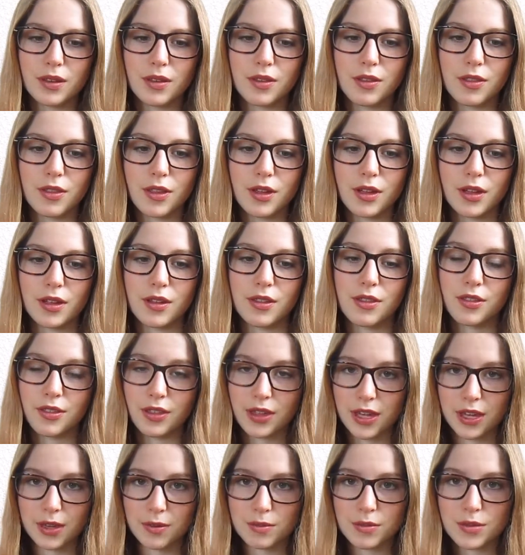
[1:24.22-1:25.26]
the
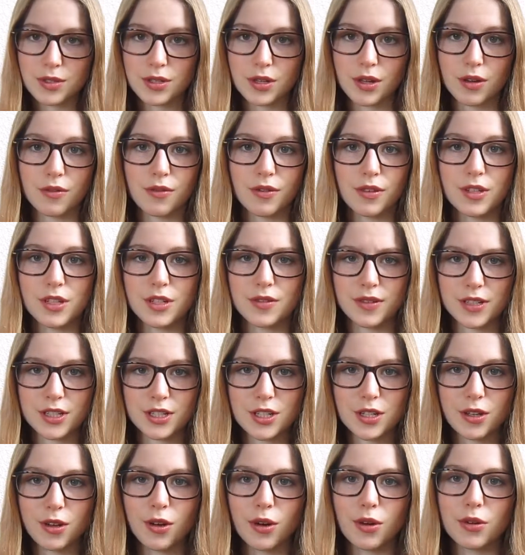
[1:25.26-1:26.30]
themes of the Da
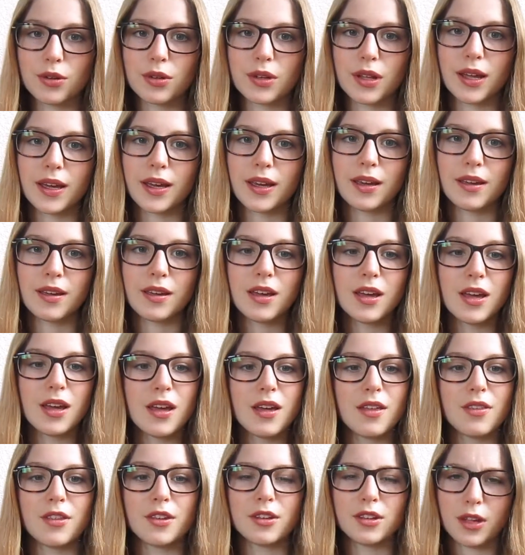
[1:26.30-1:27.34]
Vinci Code, like
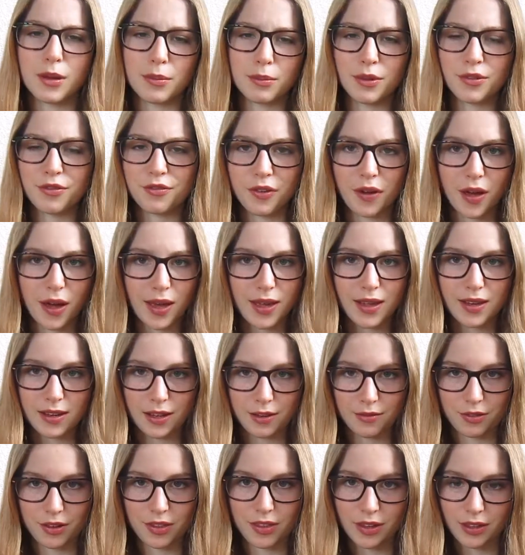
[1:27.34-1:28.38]
the number phi and
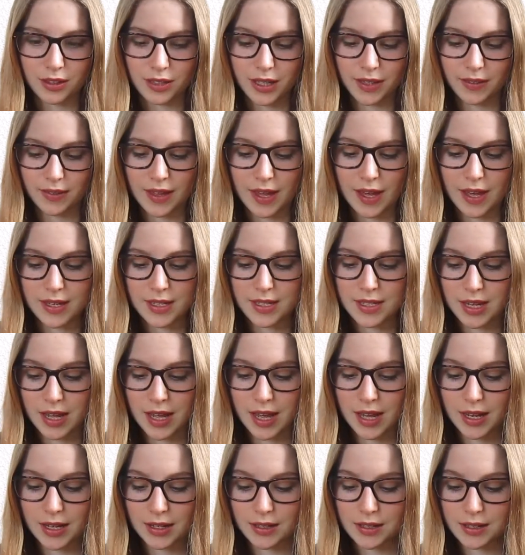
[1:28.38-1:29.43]
everything like that.
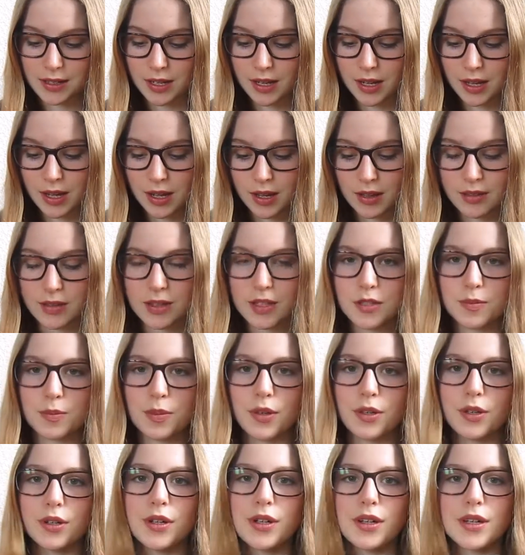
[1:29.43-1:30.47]
And this
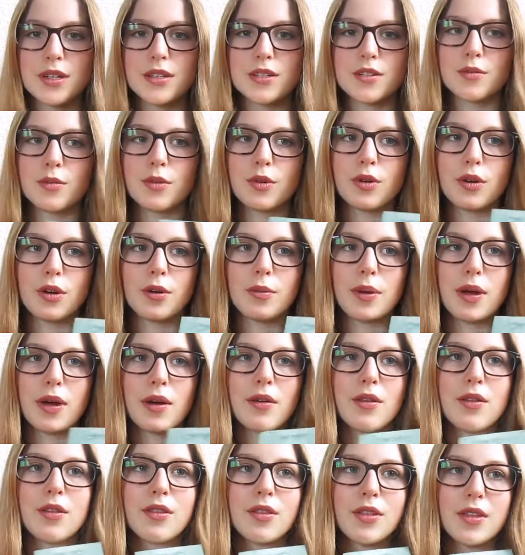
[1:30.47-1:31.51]
book is more
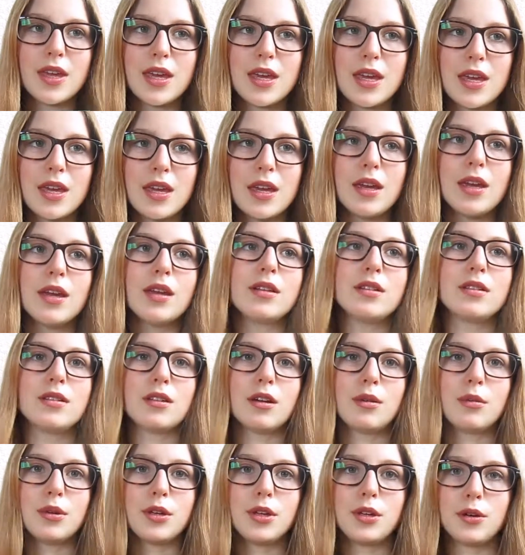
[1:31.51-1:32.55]
about the
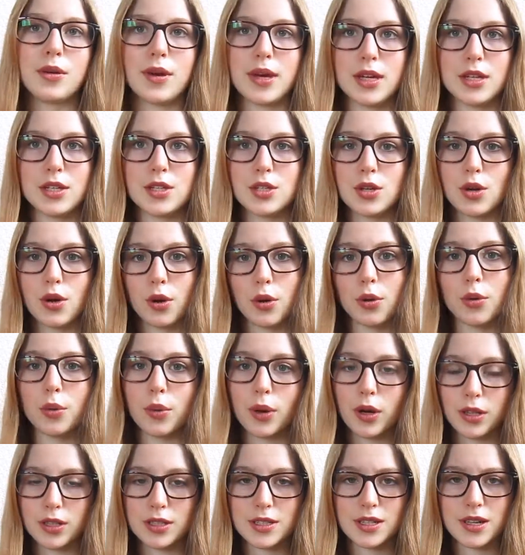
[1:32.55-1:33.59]
WHO,
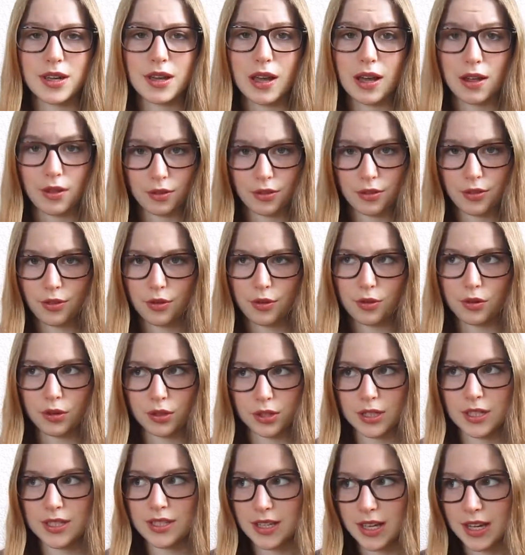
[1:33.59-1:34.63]
World Health
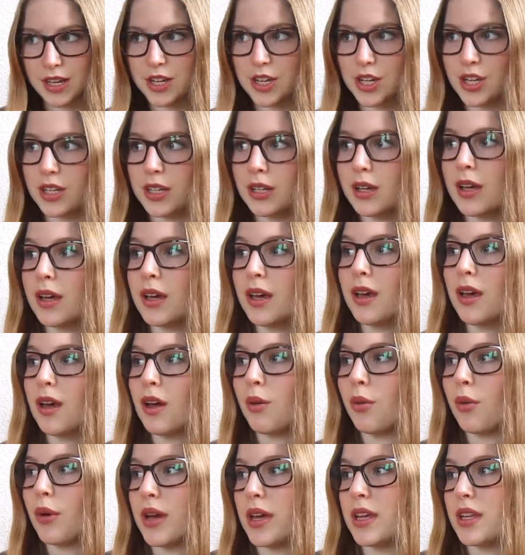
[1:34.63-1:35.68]
Organization,
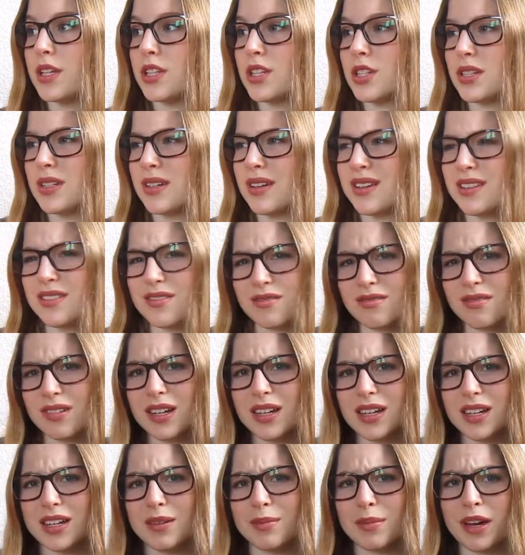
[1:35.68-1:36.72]
which isn't
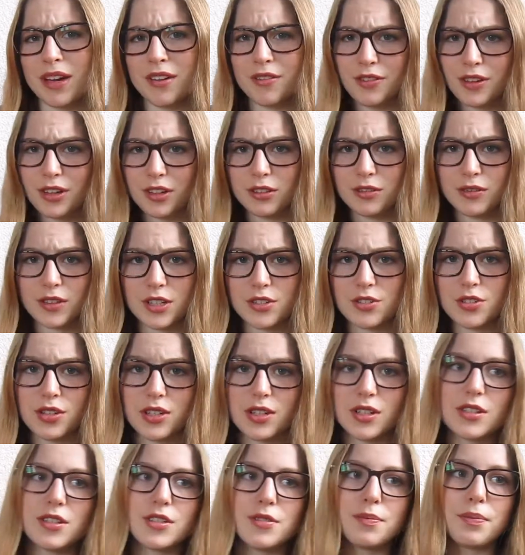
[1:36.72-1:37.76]
really my field of
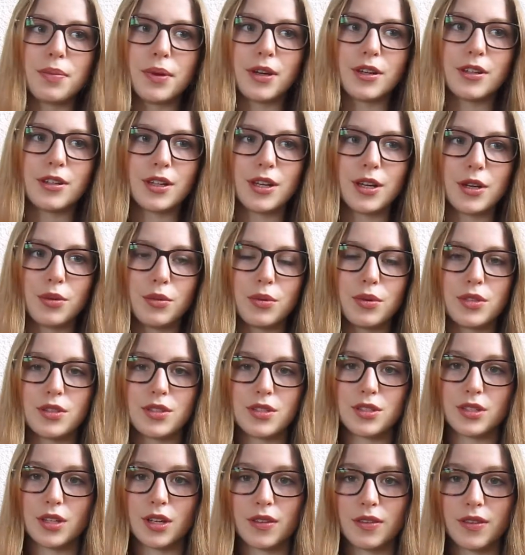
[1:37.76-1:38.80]
interest, but it was
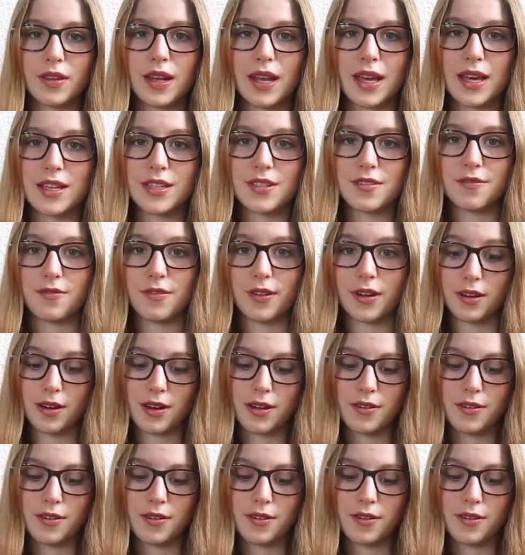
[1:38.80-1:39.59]
nonetheless very